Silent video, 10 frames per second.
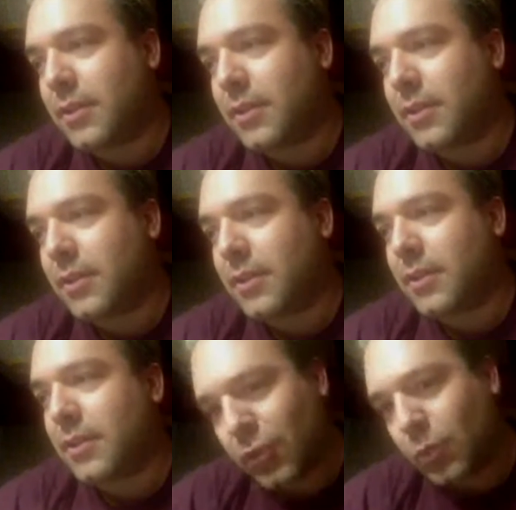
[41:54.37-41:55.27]
looked
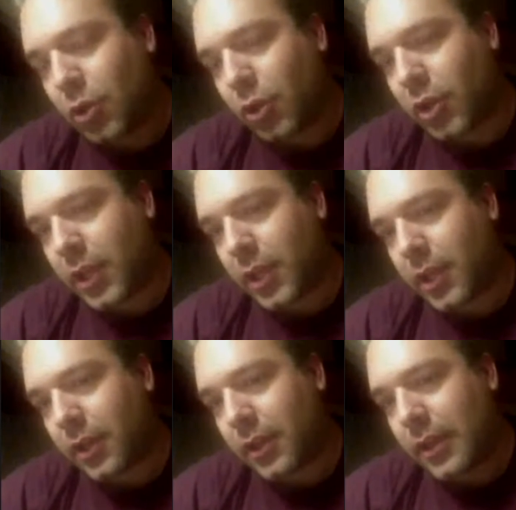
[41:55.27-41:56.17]
into
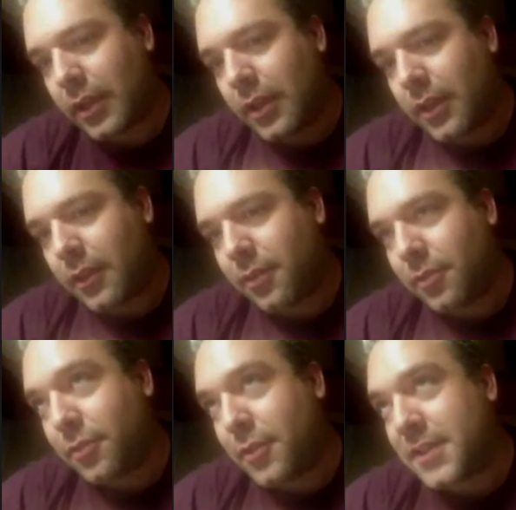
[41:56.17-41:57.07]
hooking
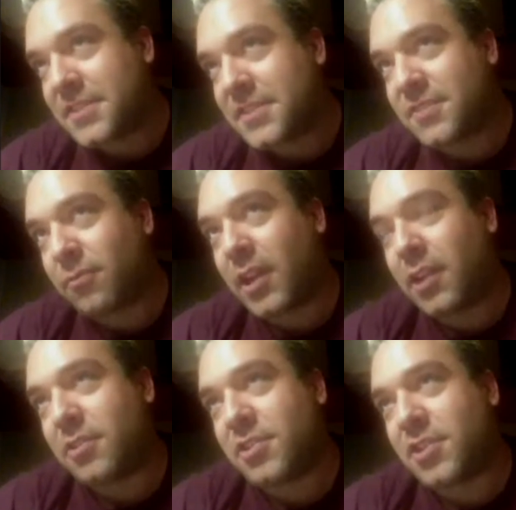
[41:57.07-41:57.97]
this
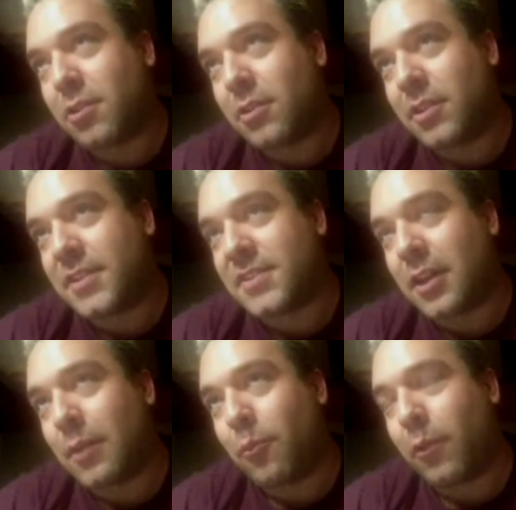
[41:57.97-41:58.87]
radio show at
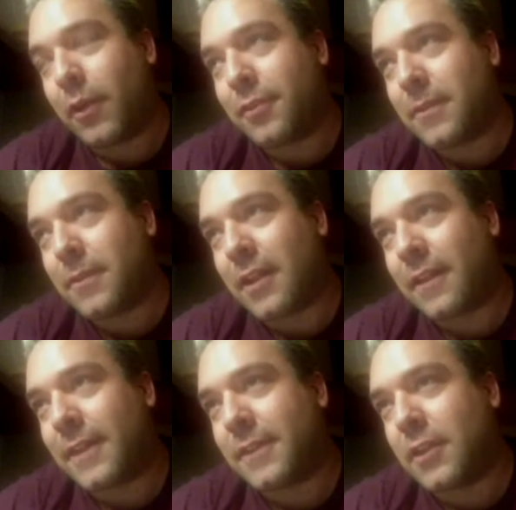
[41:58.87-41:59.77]
least up with a
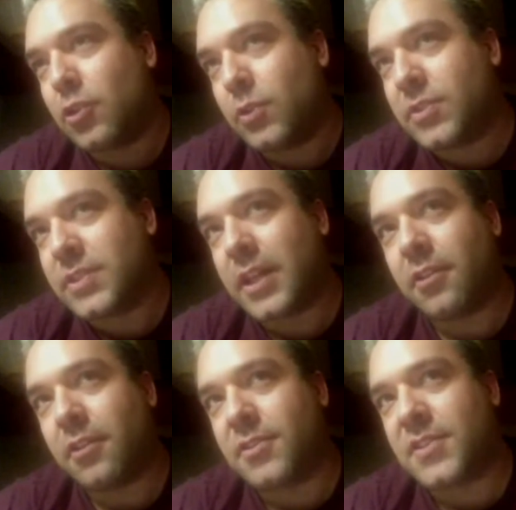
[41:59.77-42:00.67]
lot of like the
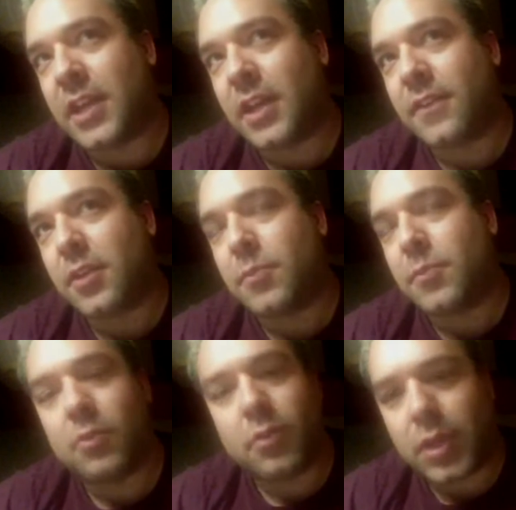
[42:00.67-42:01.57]
newsletters and the
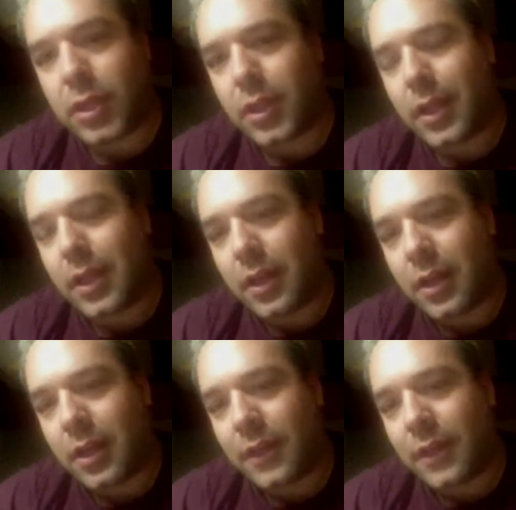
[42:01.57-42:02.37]
community,